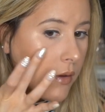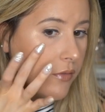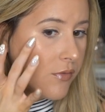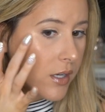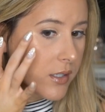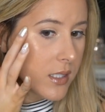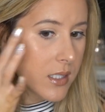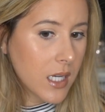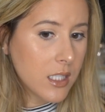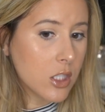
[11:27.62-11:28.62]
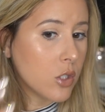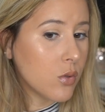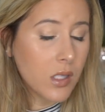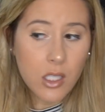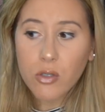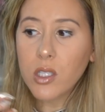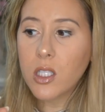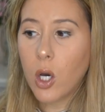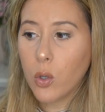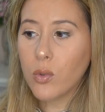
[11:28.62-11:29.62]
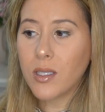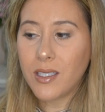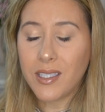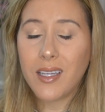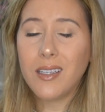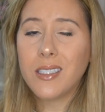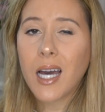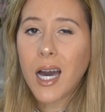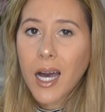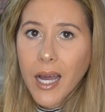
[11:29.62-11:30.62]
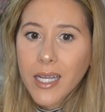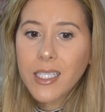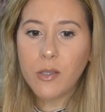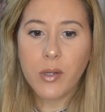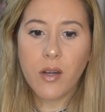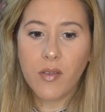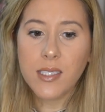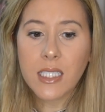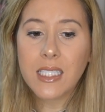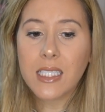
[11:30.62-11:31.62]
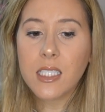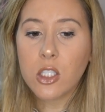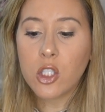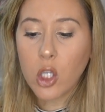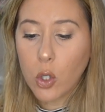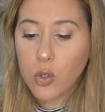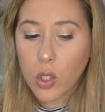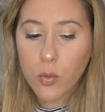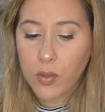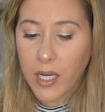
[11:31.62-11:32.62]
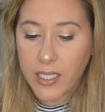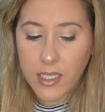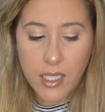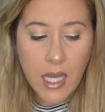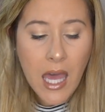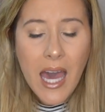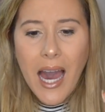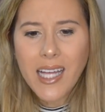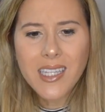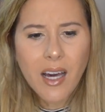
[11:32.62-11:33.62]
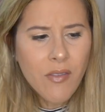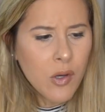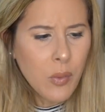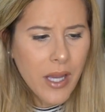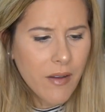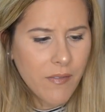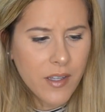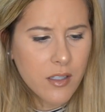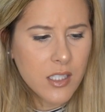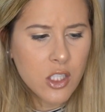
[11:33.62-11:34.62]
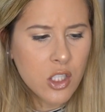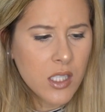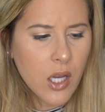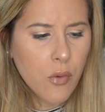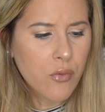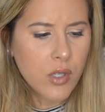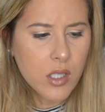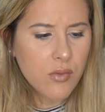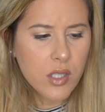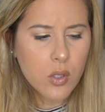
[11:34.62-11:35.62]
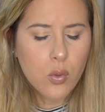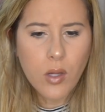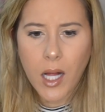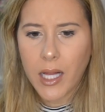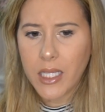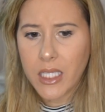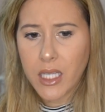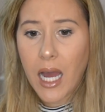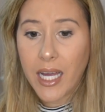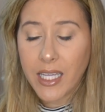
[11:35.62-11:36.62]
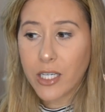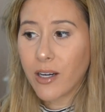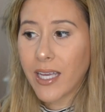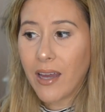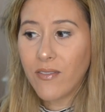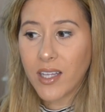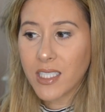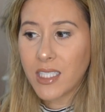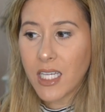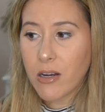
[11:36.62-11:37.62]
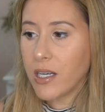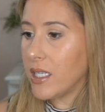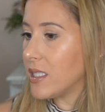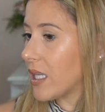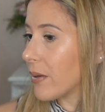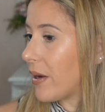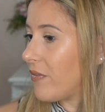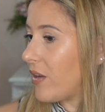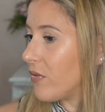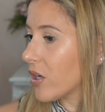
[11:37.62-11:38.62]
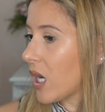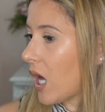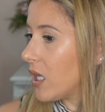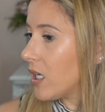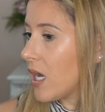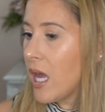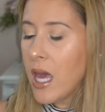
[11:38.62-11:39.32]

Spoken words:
very intense. You literally only need a tiny bit of this because this is so, so blinding. I love the way it feels. It's just like a really, really cool highlighter. Again, Flexitarian is like my favorite color.